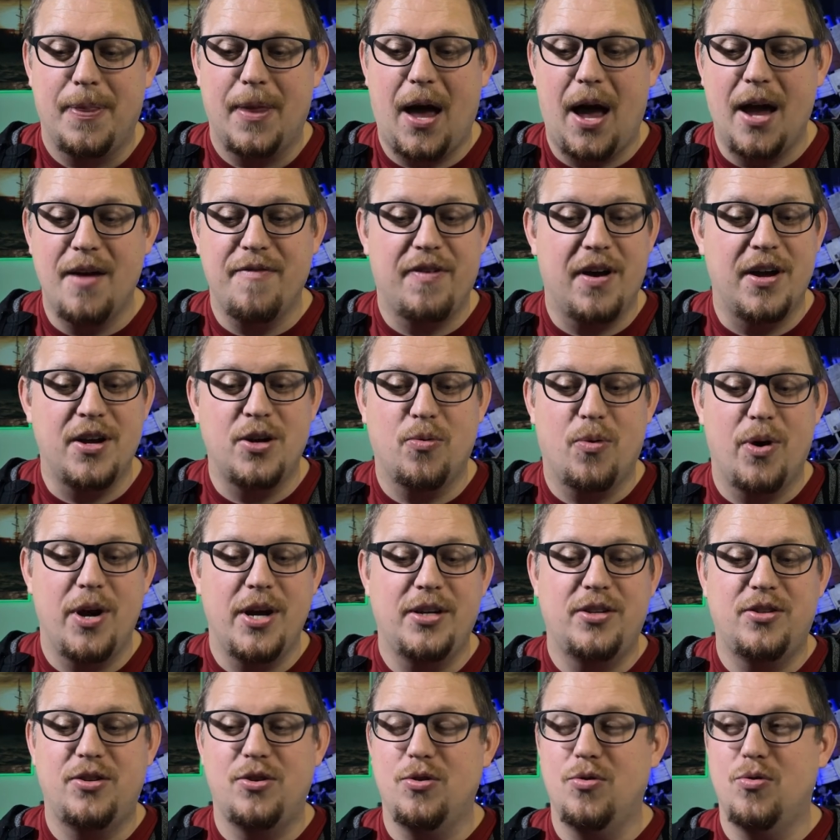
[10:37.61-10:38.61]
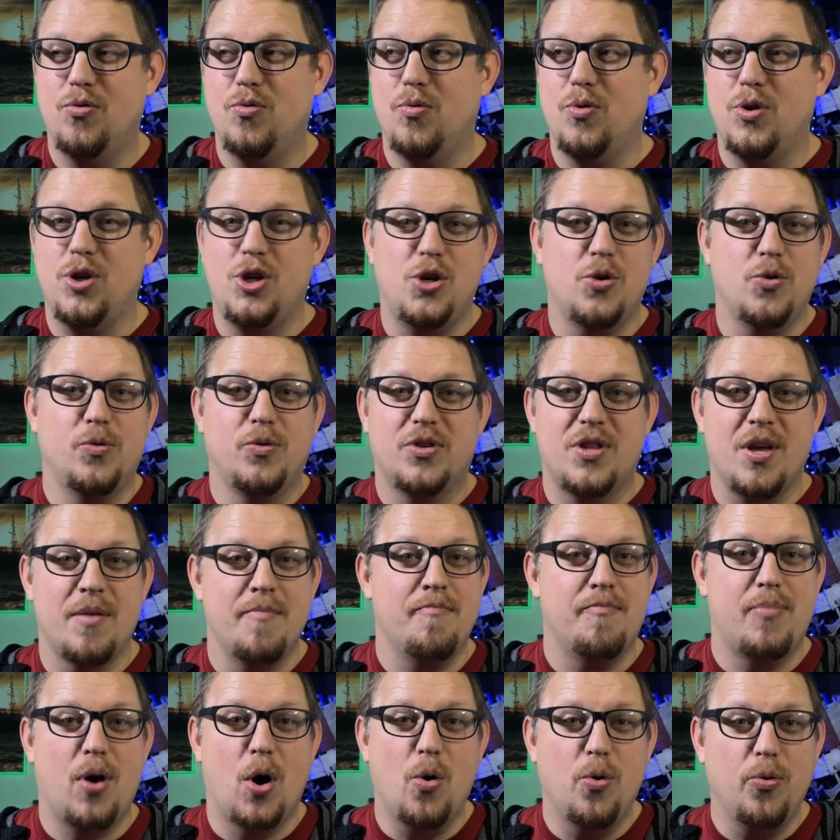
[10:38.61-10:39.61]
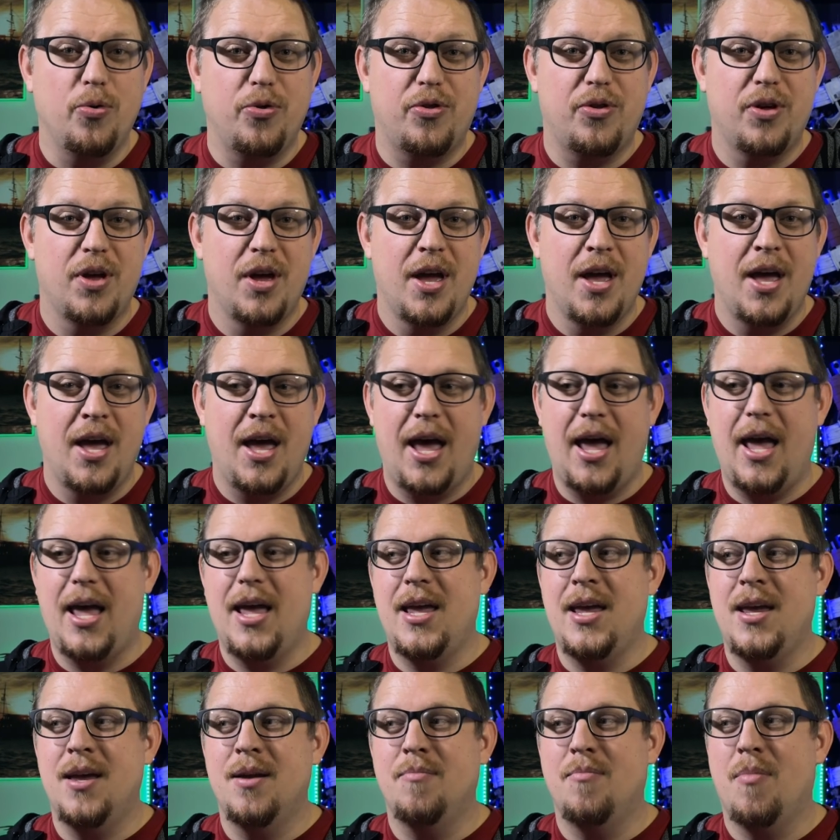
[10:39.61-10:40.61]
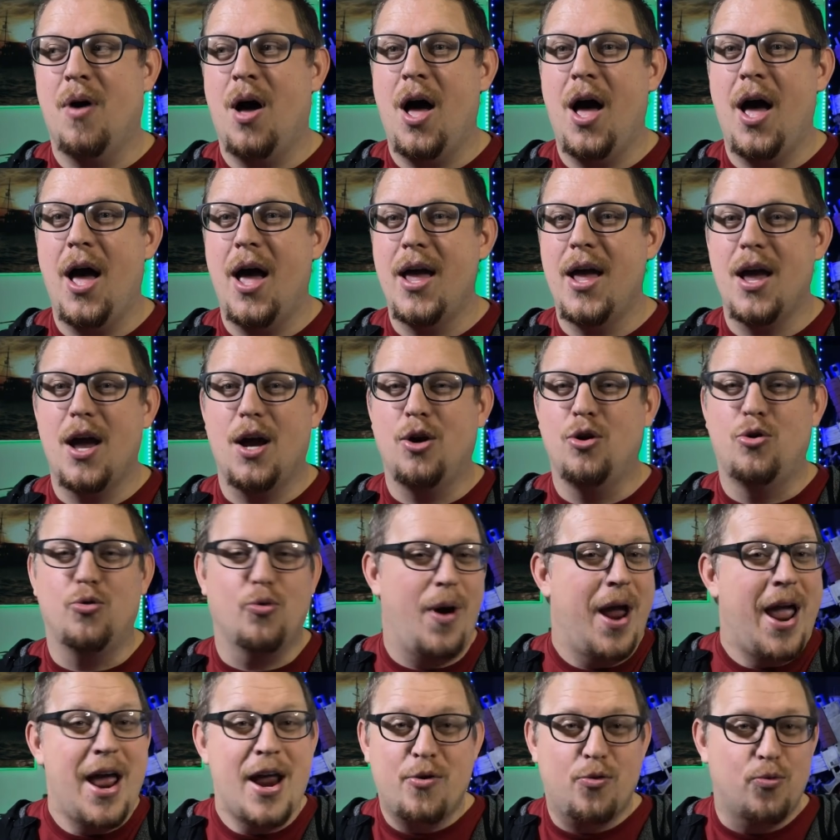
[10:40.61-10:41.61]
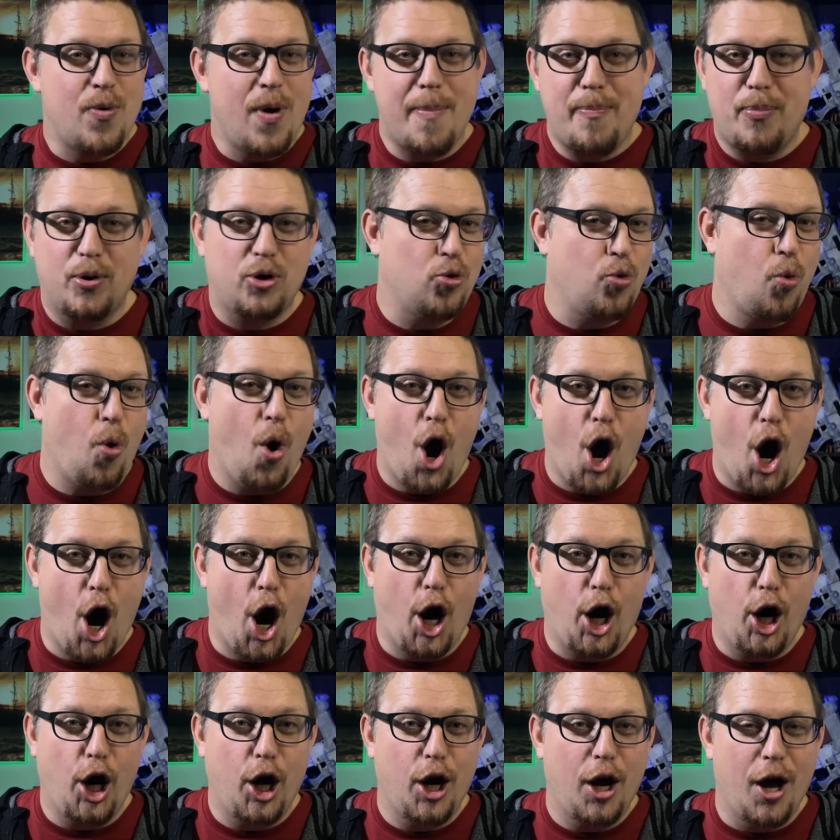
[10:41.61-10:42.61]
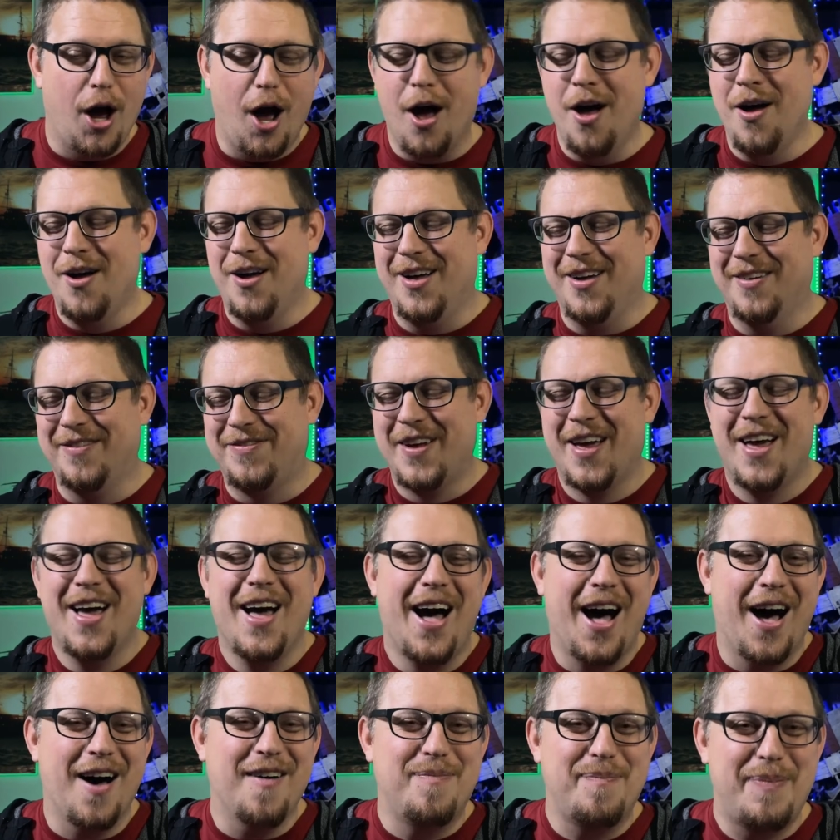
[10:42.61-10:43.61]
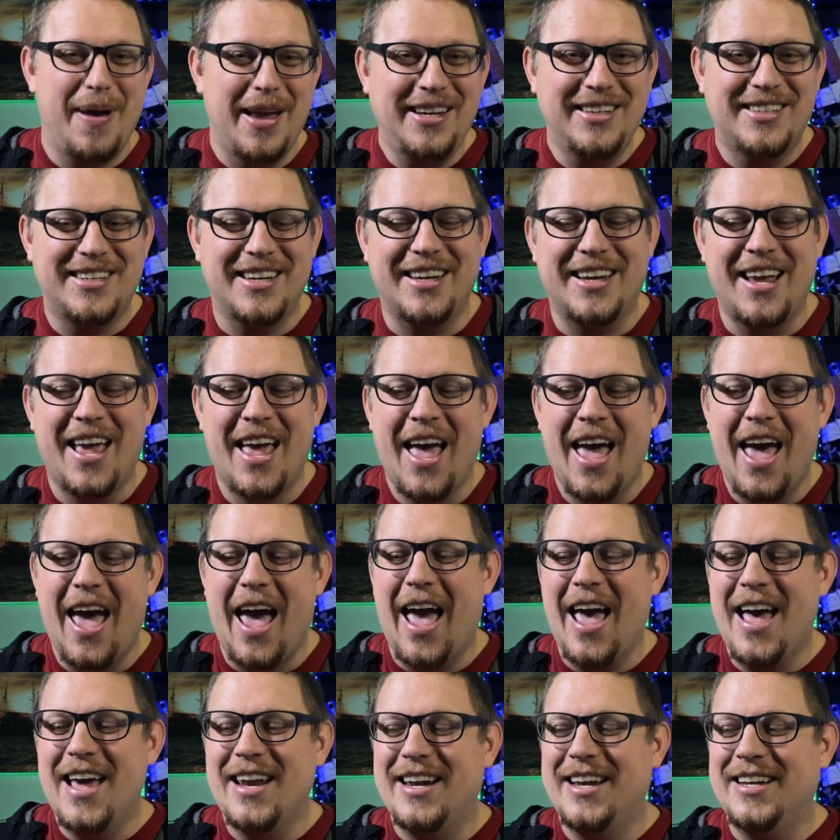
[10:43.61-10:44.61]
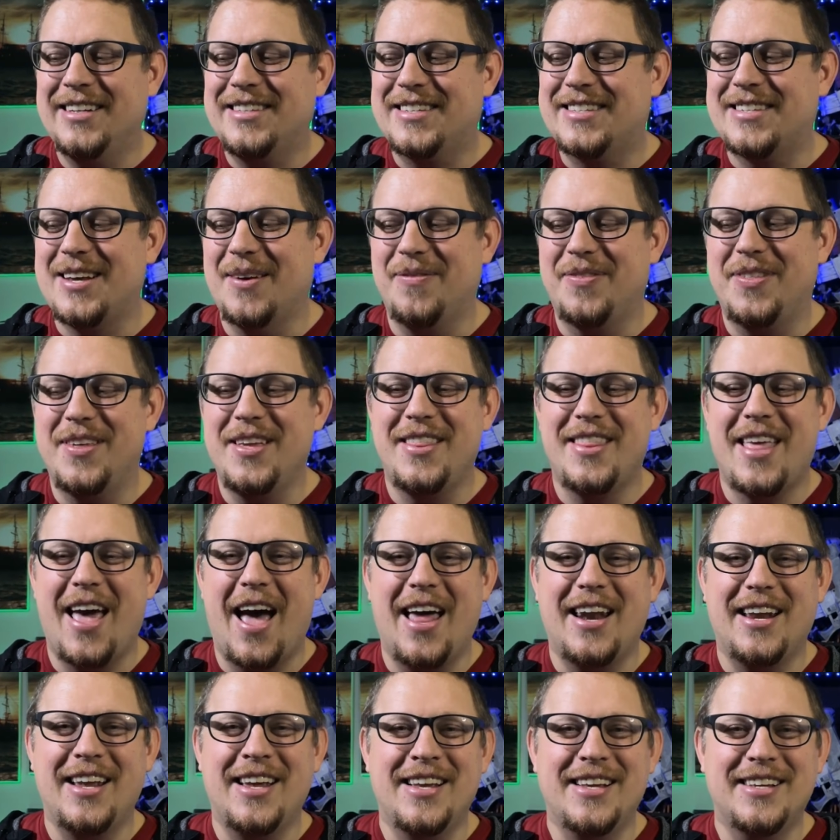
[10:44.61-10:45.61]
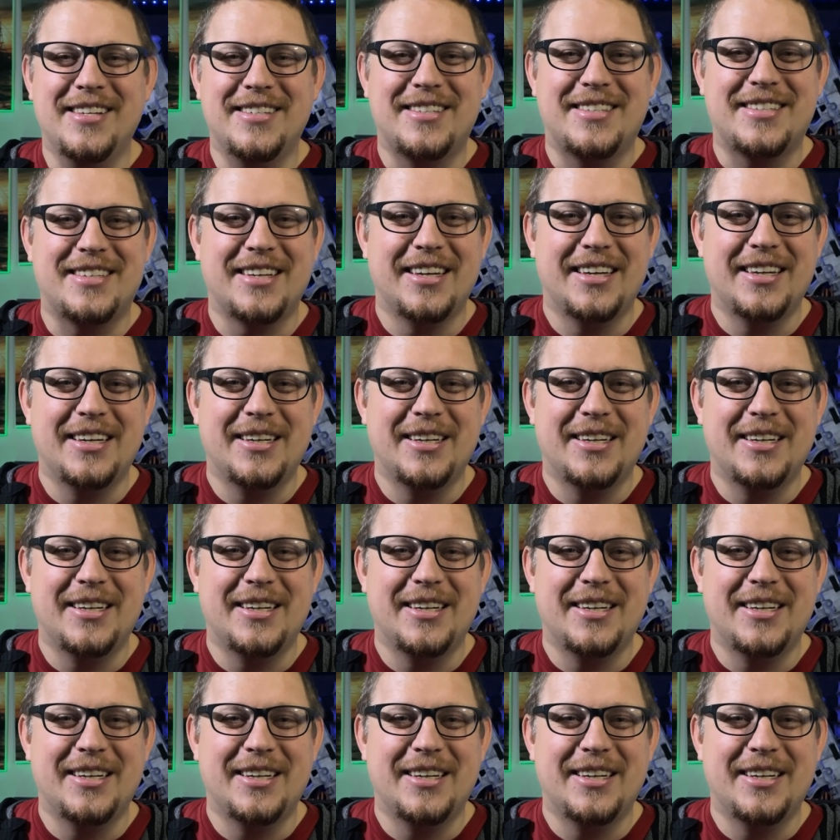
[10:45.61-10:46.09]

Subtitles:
I find a way to use them both in my grand repertoire of painting. And it's something that is